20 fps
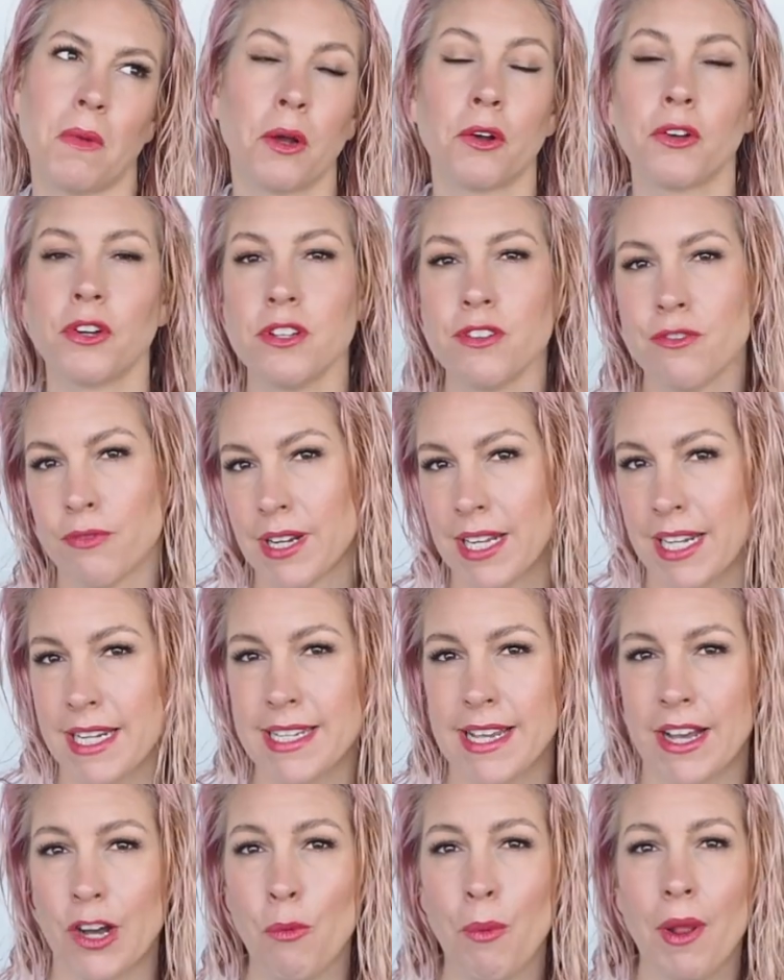I couldn't
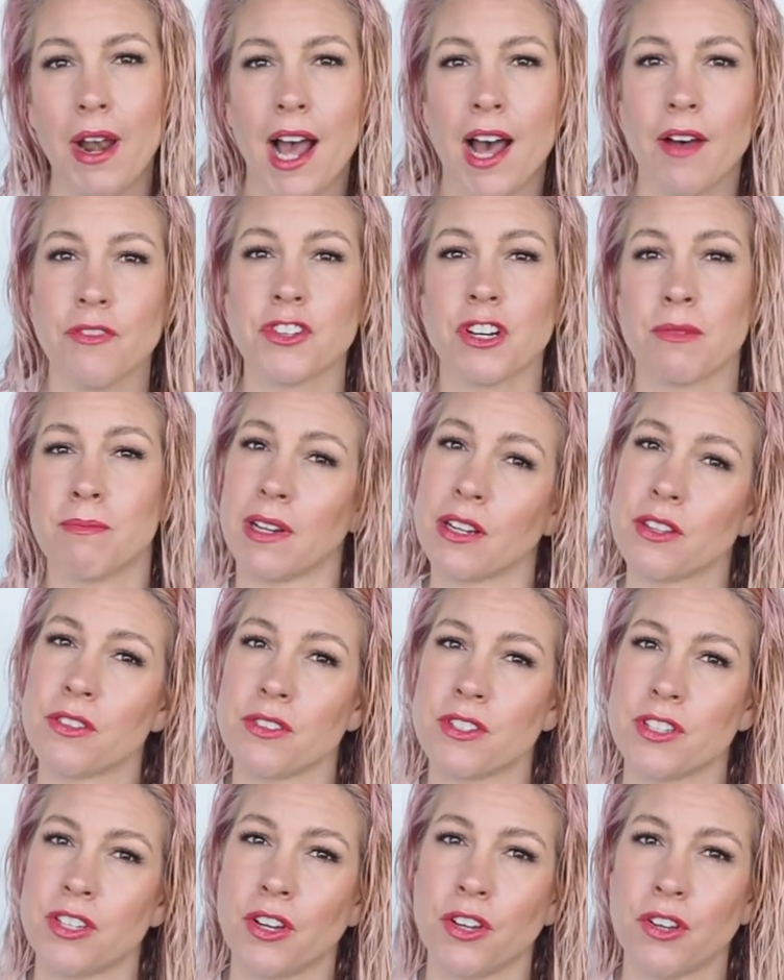really tell. But after a
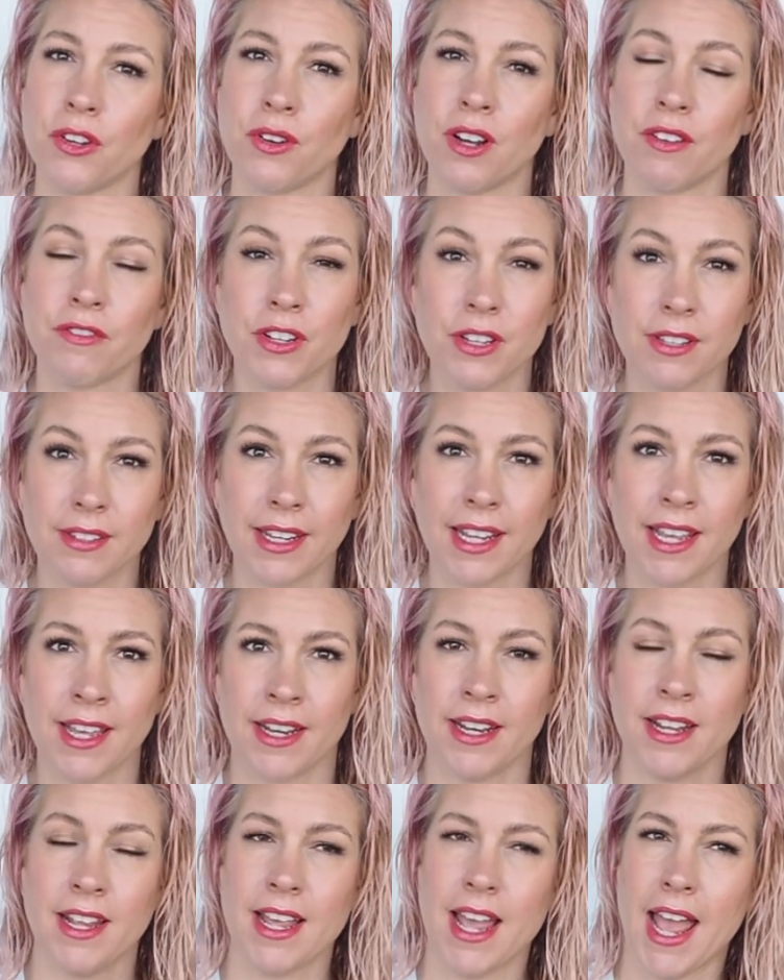month or so of using
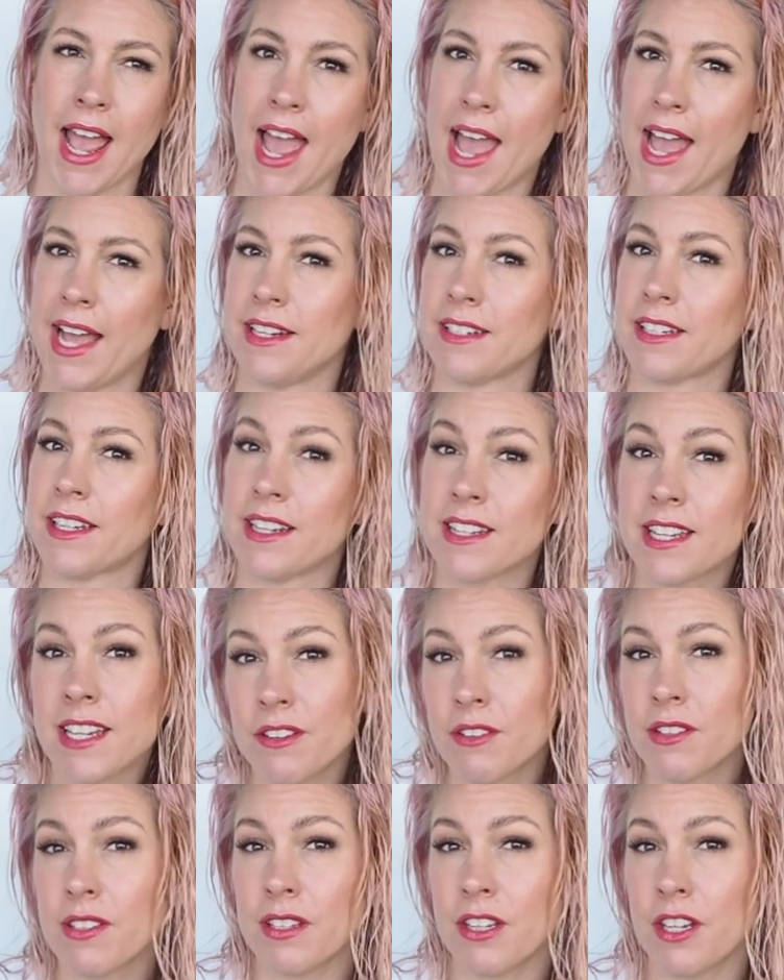it and
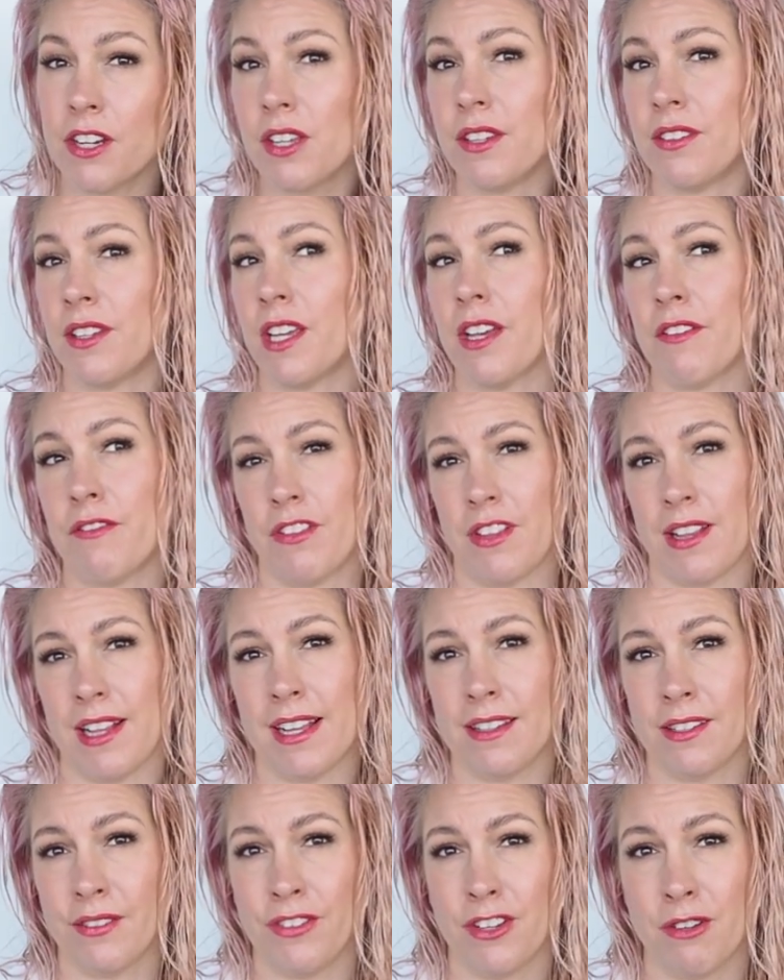continuously using it for the
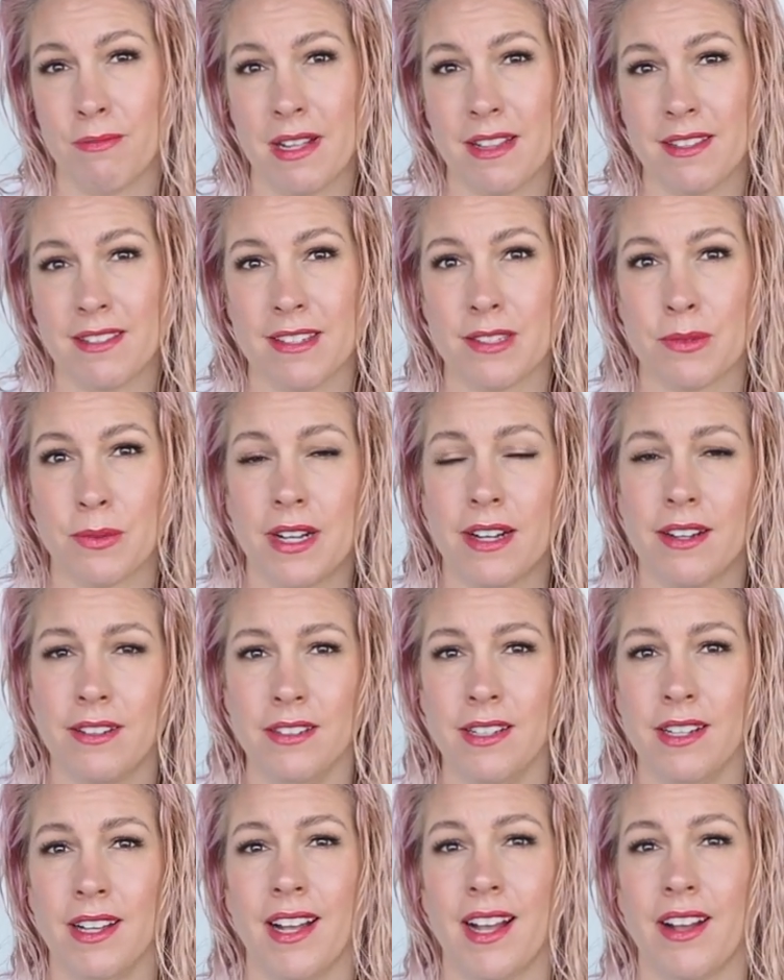last few months as
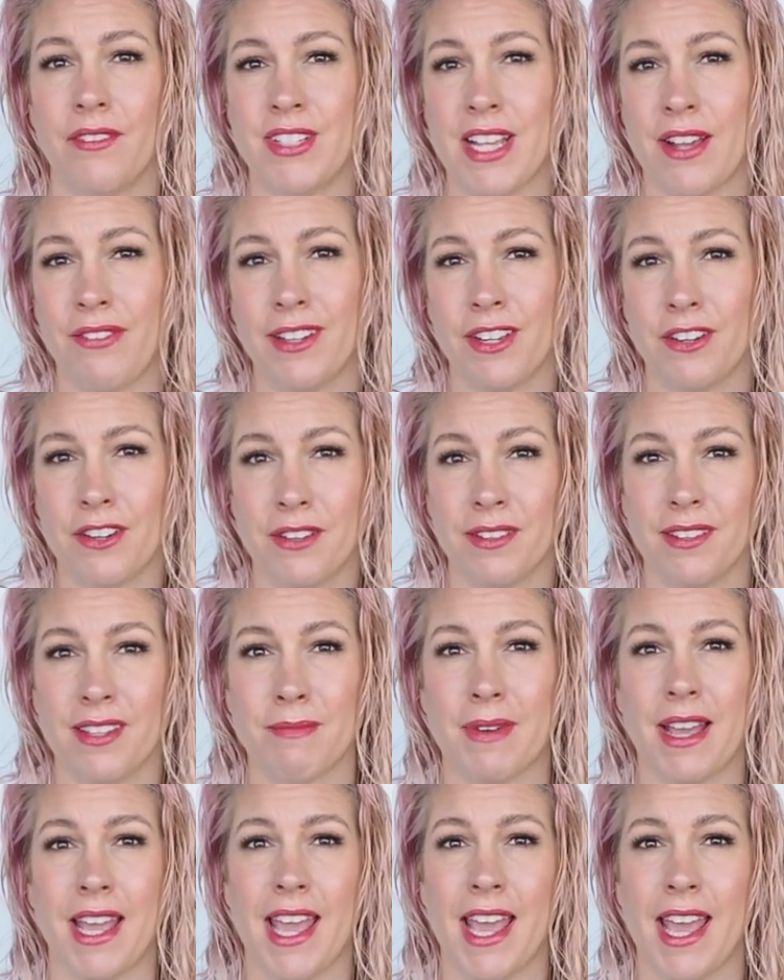well, I've definitely noticed
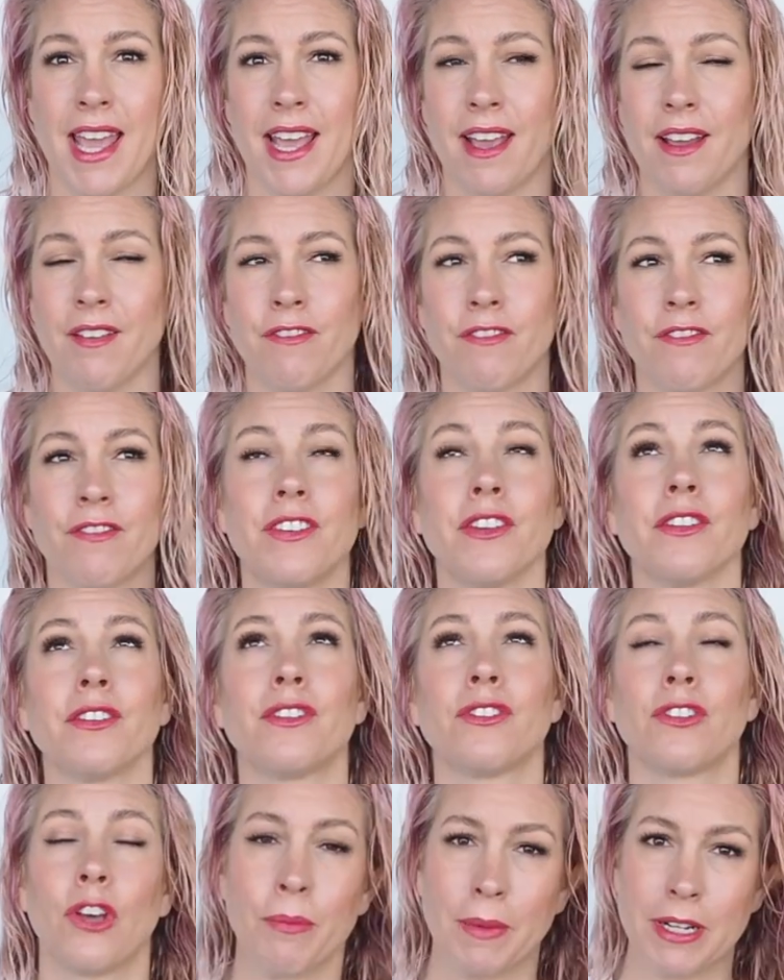that my hair
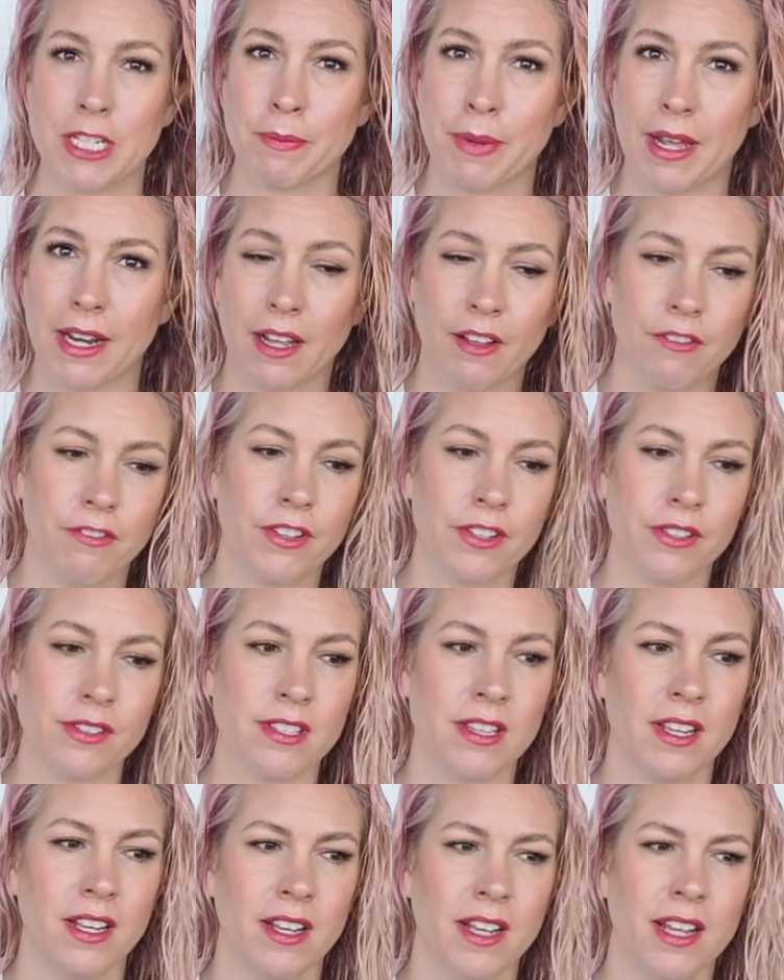feels so much better. It
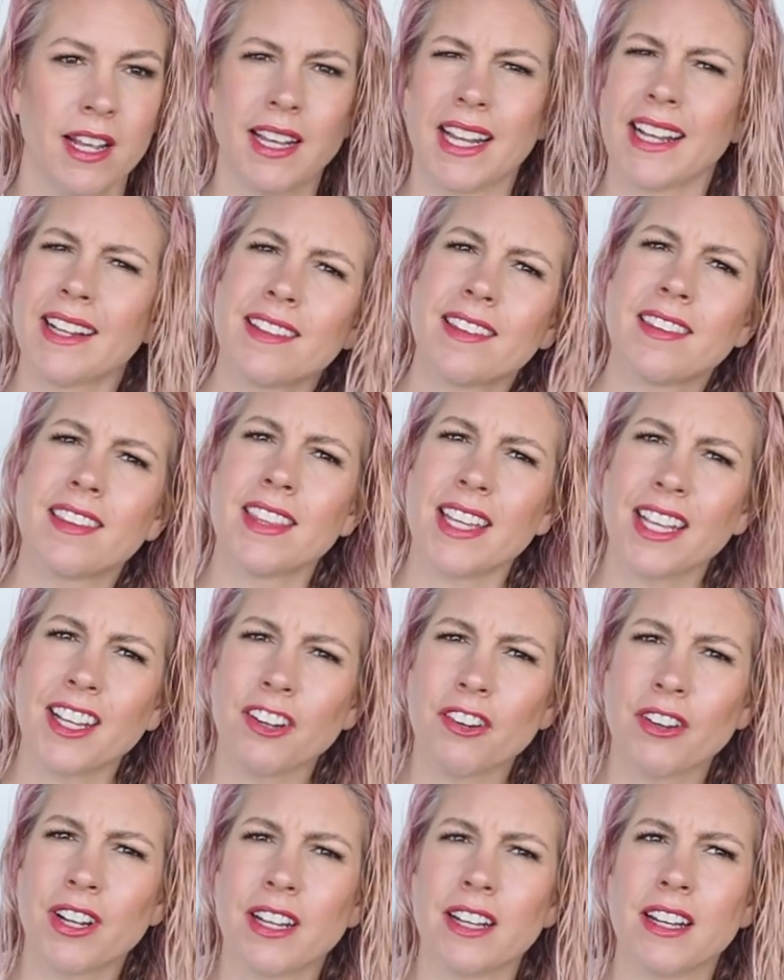feels like it's
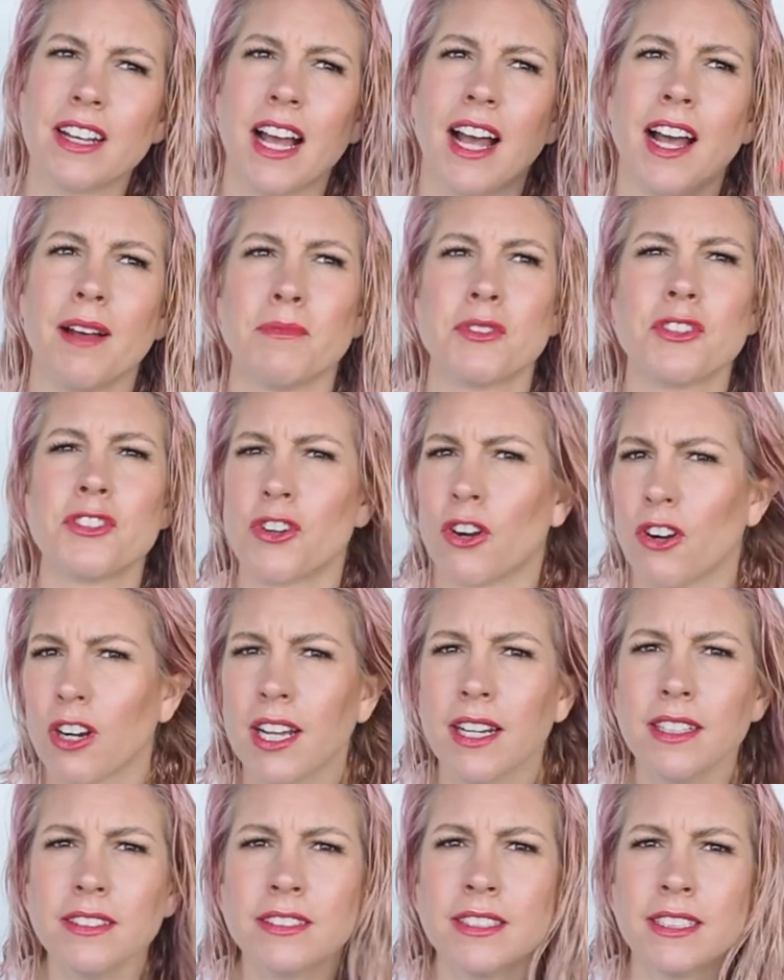thicker and
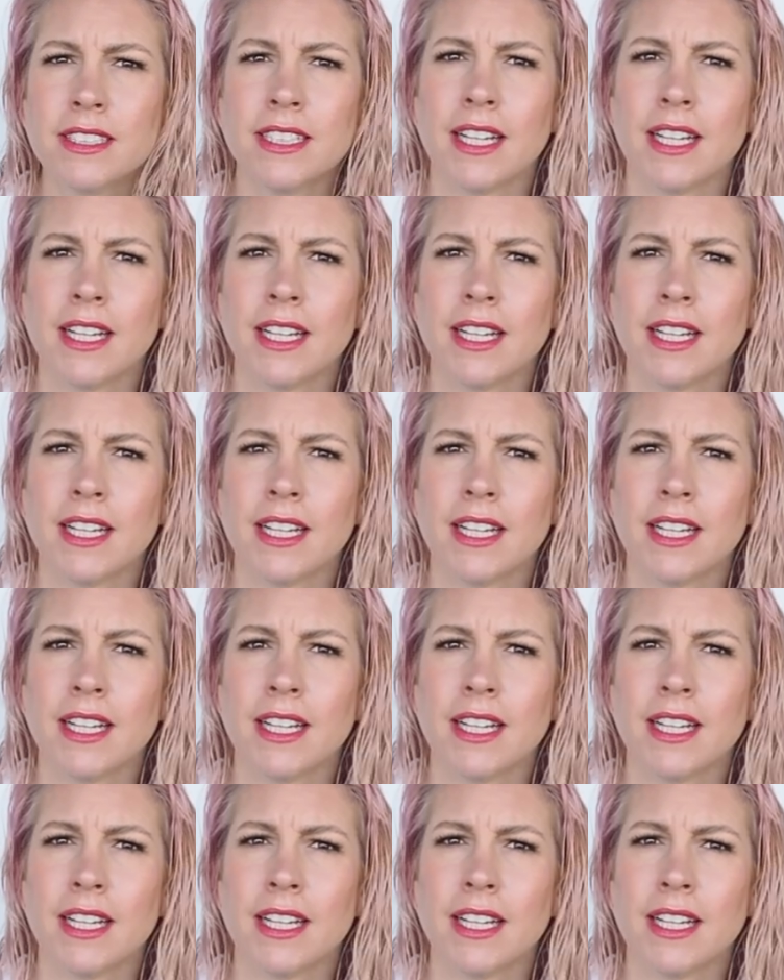stronger.